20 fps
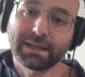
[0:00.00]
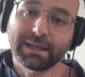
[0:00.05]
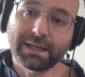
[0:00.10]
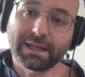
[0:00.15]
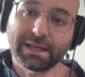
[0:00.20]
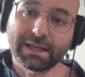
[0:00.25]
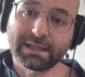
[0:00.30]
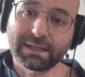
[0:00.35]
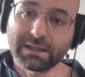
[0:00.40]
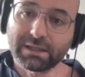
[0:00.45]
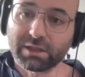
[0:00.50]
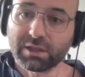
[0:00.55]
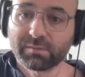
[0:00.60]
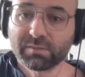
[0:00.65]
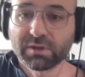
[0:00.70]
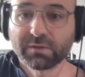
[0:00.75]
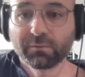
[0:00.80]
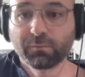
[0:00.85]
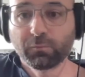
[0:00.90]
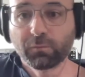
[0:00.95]
And in
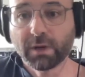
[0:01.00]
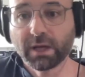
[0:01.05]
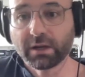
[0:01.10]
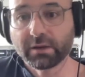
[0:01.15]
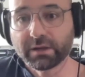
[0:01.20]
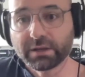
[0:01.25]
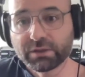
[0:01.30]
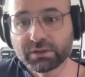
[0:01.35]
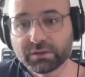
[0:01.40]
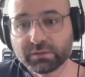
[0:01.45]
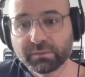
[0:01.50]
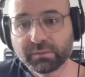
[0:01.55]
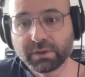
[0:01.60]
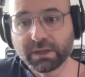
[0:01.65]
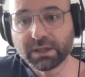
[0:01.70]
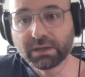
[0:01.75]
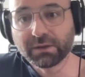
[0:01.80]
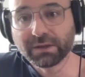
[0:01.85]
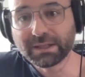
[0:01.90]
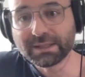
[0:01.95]
terms of where it should be,
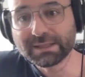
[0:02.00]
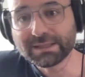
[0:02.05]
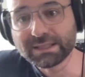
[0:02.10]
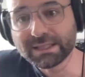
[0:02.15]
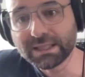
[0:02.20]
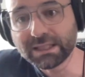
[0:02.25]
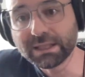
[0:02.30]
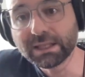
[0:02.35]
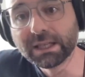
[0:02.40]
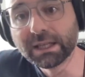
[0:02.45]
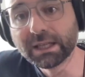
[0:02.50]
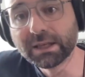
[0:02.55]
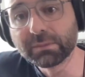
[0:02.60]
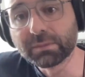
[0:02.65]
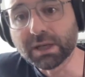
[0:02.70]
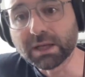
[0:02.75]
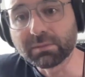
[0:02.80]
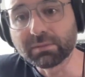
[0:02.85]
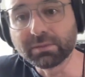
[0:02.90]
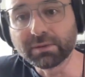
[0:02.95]
you can see
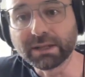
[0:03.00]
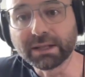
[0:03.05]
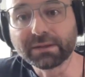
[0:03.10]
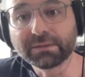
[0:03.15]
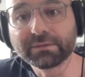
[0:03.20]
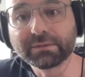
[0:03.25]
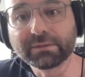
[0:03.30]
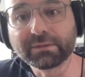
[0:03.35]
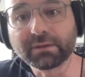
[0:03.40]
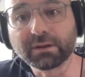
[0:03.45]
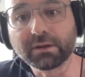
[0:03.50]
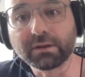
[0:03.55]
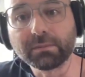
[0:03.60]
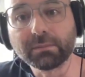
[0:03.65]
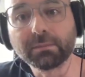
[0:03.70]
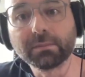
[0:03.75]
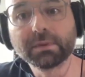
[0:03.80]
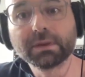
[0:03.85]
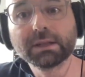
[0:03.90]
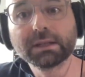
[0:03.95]
probably
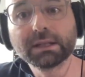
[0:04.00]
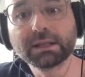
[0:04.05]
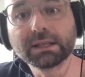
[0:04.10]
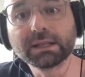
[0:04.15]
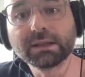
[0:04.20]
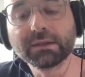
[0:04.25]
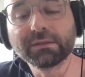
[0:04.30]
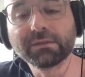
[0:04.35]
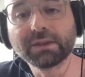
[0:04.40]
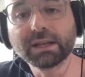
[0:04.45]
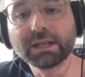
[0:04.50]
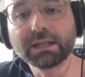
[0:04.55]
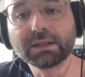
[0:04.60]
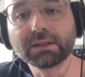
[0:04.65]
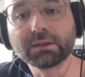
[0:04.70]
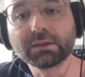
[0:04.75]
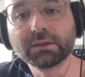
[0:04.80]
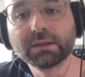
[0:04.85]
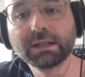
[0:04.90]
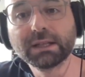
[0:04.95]
from the
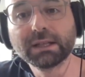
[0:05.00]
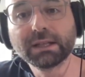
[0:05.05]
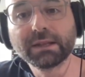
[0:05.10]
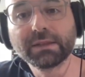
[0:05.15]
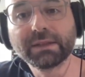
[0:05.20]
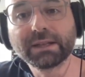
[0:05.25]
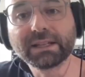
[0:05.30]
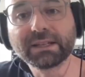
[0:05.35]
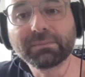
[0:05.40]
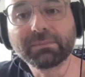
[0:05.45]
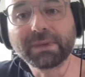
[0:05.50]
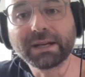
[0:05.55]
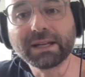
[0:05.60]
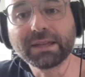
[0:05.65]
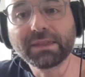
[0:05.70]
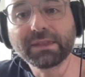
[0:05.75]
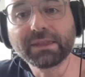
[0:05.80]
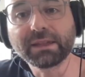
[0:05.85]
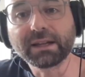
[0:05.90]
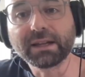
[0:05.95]
video that my
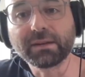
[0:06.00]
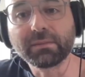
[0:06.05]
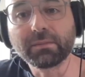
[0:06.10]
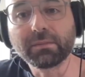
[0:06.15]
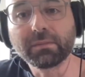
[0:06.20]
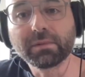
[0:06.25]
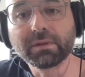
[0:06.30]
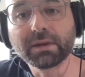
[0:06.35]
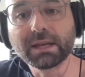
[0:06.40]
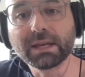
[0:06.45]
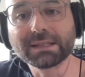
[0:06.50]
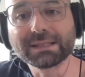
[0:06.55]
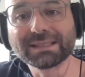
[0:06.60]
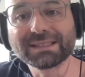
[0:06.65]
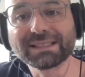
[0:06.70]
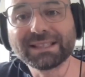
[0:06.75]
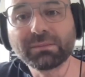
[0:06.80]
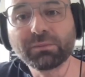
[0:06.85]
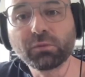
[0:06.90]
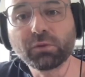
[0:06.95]
thumb is
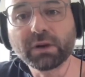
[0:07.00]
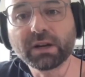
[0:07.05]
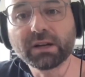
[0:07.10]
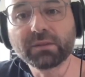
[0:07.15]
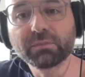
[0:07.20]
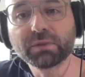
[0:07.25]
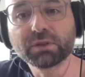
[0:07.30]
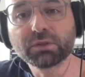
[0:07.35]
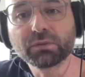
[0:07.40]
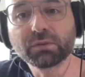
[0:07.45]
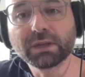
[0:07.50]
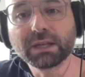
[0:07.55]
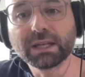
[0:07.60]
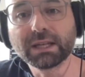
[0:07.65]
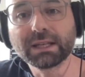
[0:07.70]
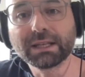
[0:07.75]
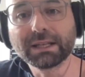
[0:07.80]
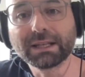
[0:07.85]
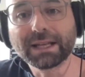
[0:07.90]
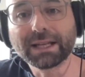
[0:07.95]
somewhere
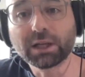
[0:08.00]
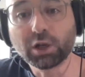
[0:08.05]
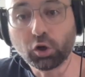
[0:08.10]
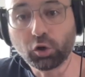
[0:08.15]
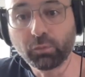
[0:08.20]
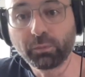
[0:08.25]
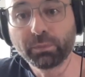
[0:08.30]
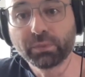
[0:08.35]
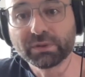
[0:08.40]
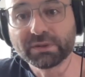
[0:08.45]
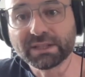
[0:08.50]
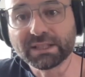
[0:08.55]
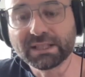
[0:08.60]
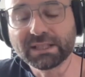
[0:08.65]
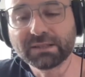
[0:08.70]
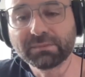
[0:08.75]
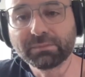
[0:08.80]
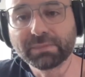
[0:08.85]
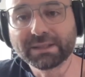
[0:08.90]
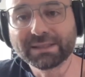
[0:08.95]
between, kind of
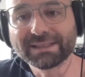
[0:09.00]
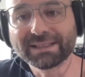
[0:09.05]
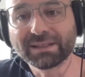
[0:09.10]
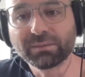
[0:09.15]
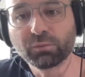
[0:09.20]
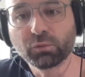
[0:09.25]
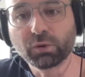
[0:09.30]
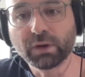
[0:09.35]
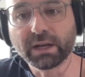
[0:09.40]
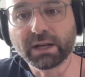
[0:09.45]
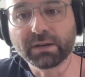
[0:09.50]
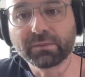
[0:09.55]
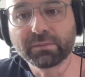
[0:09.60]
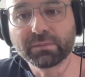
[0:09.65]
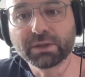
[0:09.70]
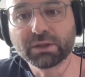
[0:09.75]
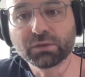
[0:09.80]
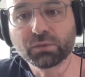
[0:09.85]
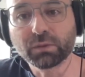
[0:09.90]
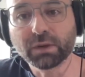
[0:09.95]
opposite, but somewhere
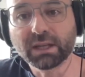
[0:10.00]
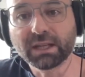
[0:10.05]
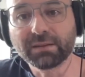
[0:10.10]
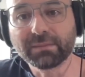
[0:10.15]
between